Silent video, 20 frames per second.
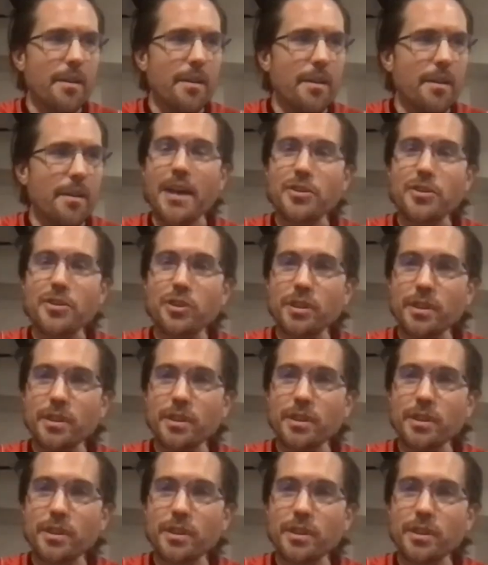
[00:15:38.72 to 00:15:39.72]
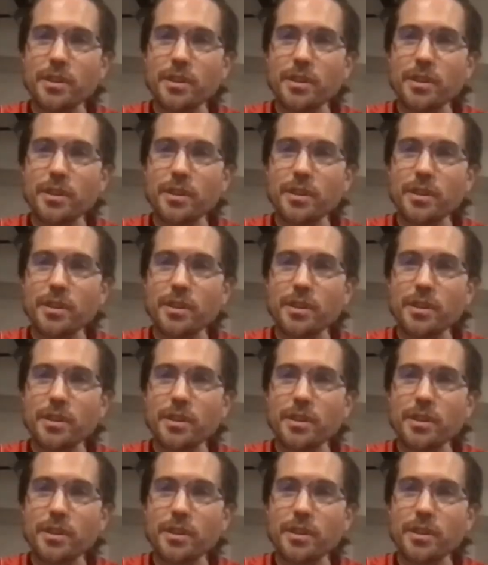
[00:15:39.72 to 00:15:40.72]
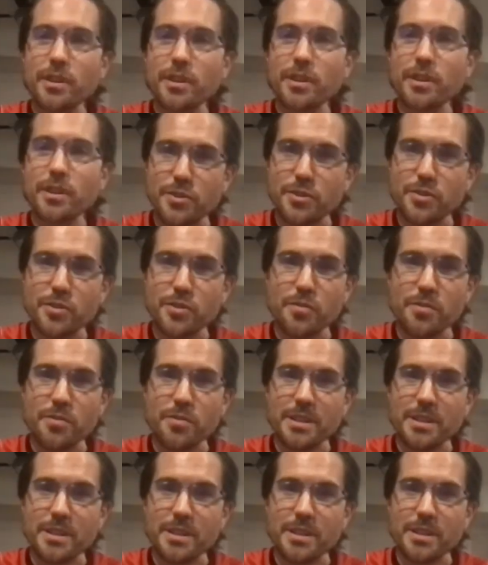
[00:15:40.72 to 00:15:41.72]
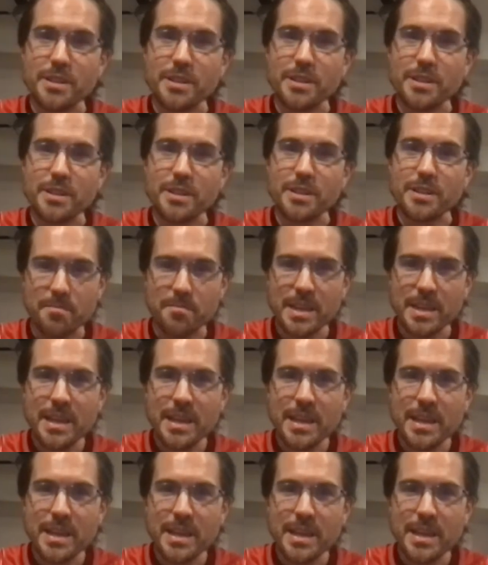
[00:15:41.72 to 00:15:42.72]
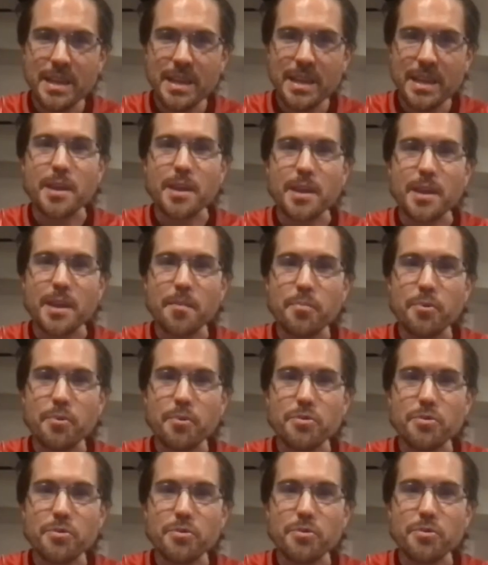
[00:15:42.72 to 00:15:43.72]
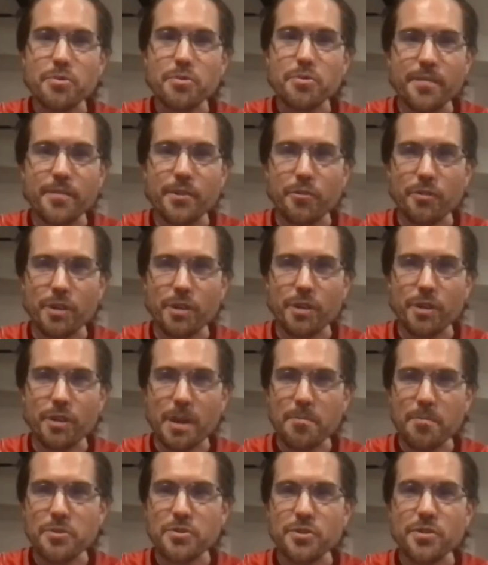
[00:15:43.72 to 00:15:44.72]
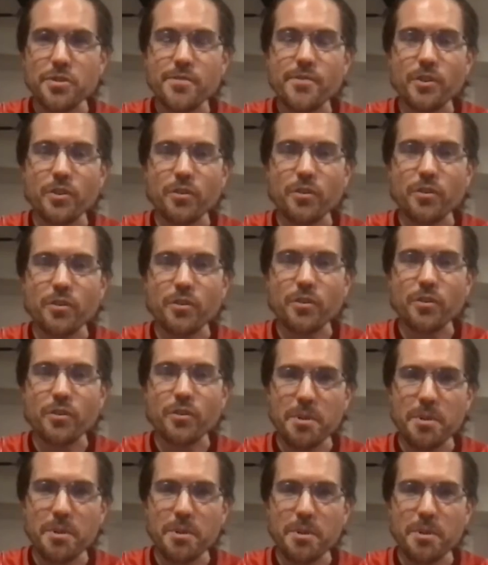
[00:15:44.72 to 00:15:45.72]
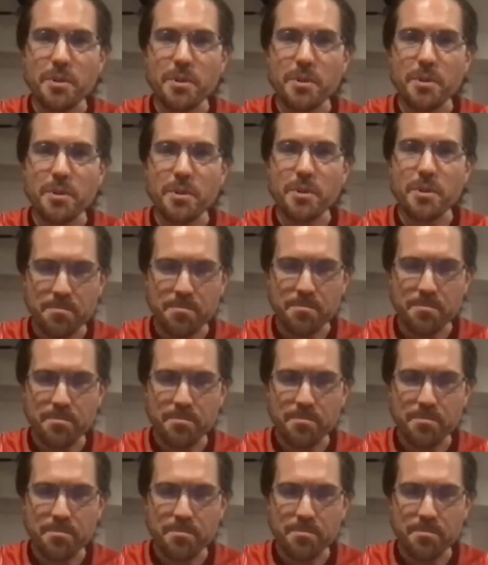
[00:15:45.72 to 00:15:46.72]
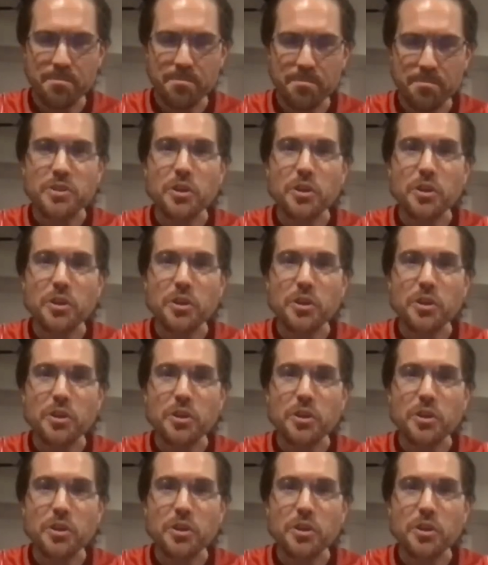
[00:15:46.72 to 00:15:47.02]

actually for the exact opposite, it has nothing to do with elitism. It's the perception that if you're an upper cervical guy, you're a bit of a dummy. You're a